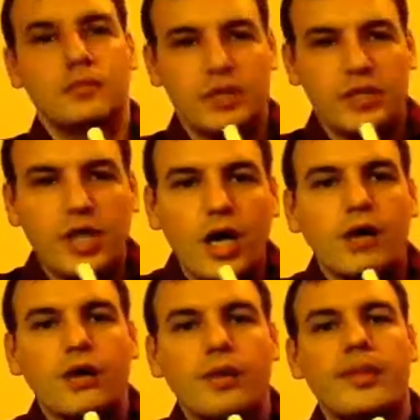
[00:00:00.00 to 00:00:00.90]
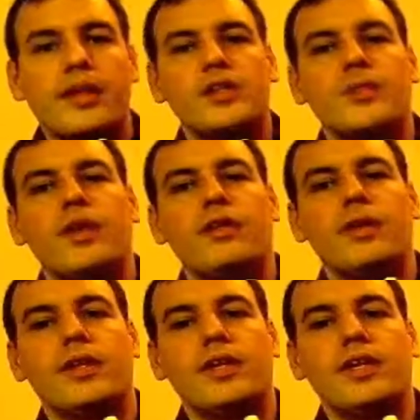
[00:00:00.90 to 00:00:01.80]
Treat the younger men as
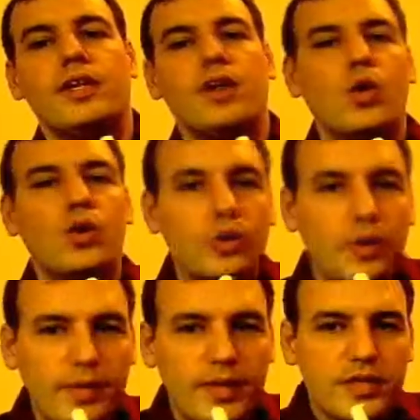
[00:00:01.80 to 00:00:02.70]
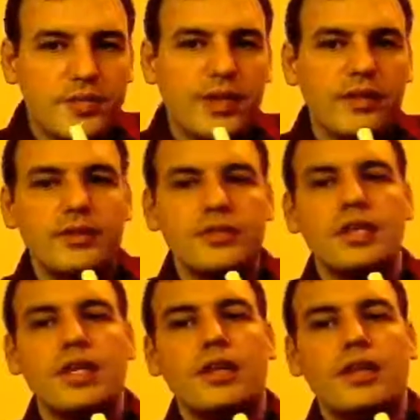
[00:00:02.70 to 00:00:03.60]
brethren, the older women as
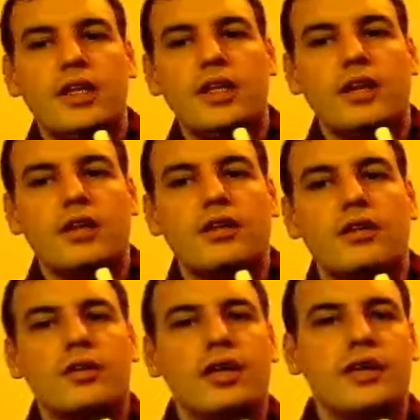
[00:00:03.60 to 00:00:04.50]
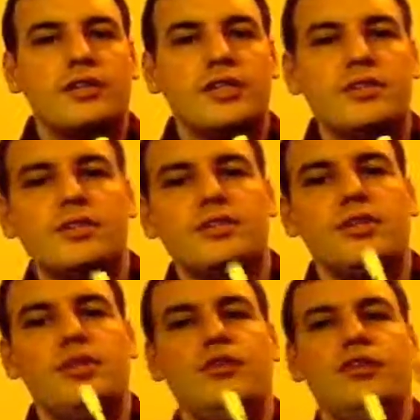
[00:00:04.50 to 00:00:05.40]
mothers, the younger as sisters.
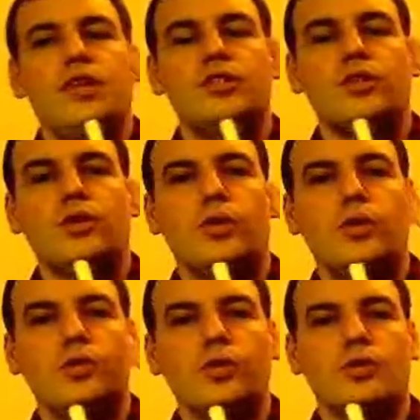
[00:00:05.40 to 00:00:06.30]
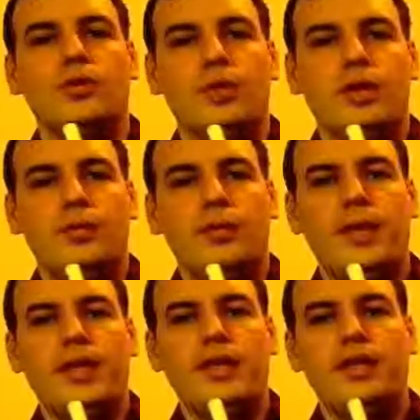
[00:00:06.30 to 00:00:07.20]
So you've got your older
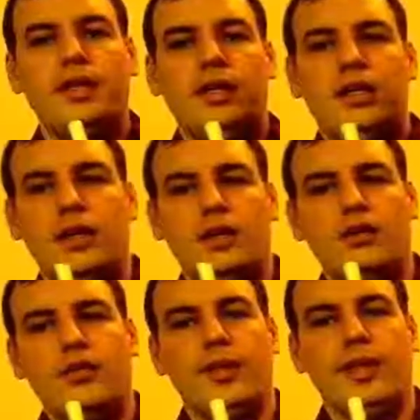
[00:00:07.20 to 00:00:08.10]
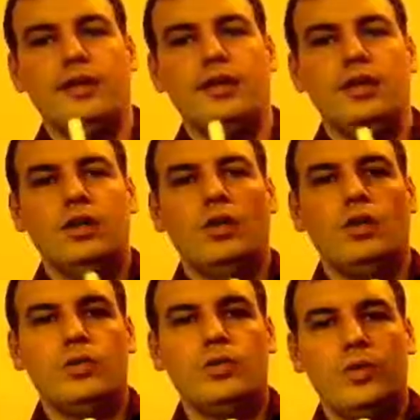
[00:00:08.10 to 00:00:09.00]
men,
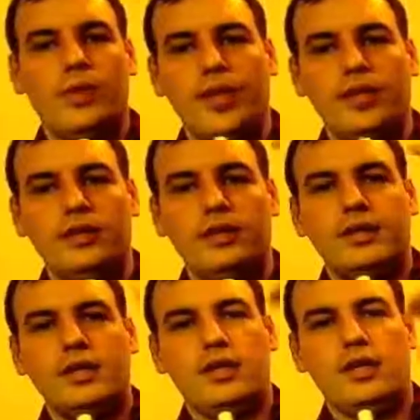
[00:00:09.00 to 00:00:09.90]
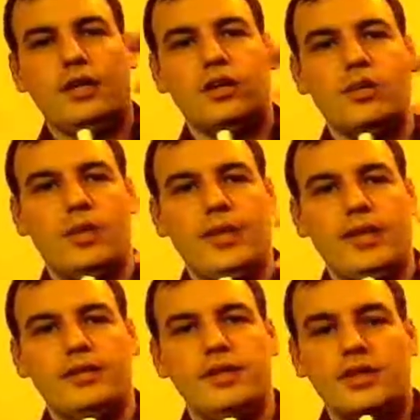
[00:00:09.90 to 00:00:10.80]
older women, younger
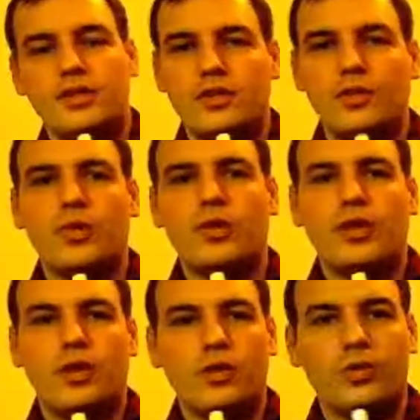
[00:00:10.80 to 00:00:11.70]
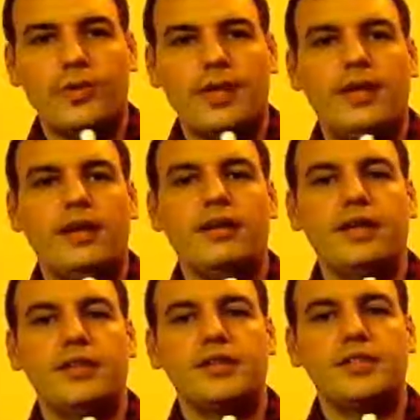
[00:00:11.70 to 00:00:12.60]
women. So the word older men here
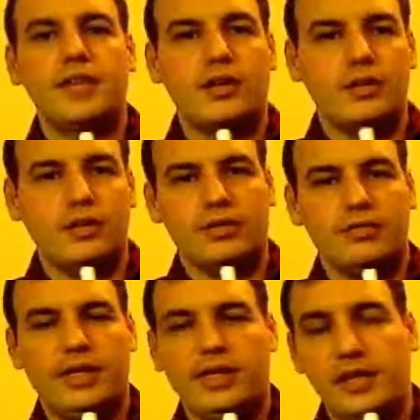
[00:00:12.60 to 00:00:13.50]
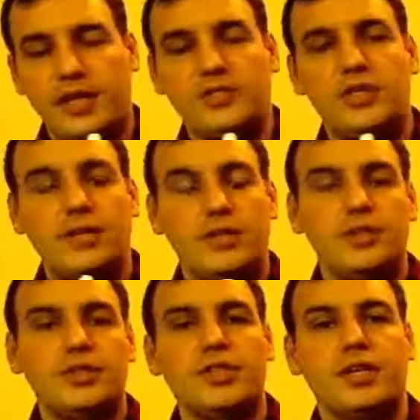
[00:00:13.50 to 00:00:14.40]
is elder, and the King James
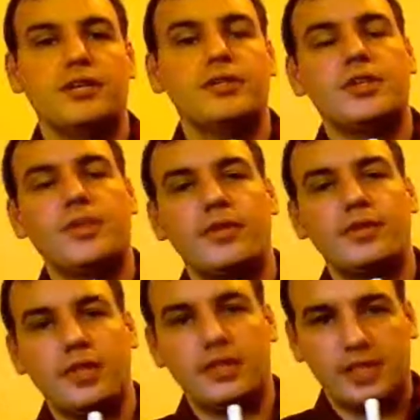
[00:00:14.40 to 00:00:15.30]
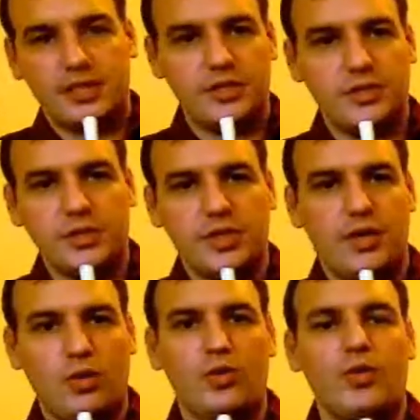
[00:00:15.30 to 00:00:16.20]
uses elder. Some other translations will
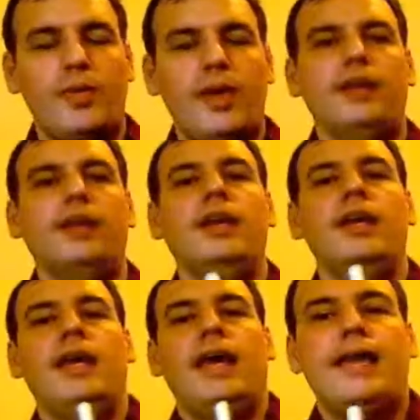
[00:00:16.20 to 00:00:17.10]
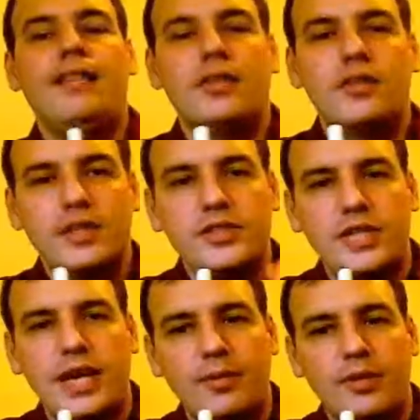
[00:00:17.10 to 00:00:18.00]
say older men. And this
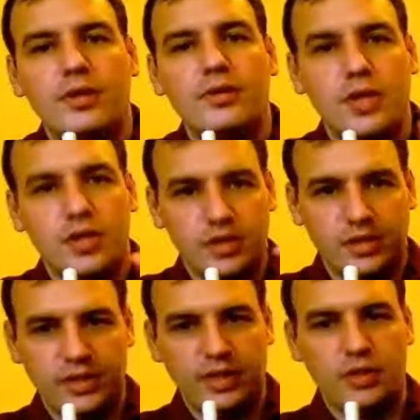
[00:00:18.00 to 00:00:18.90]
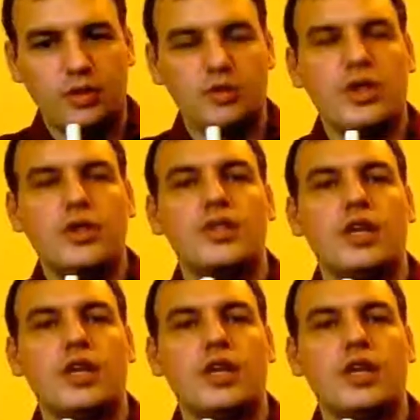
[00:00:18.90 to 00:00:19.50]
chapter goes on to